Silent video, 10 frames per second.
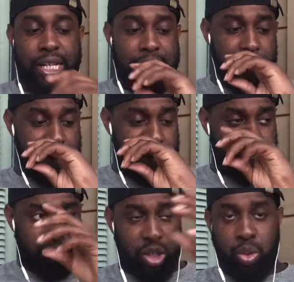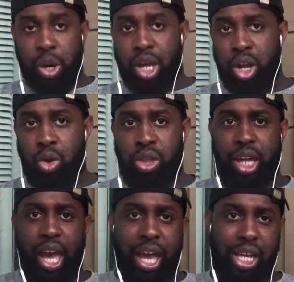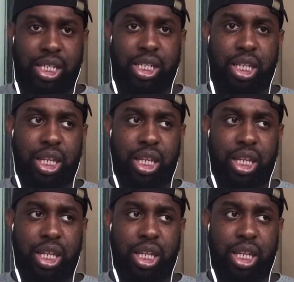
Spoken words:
So, either way it goes, the guys,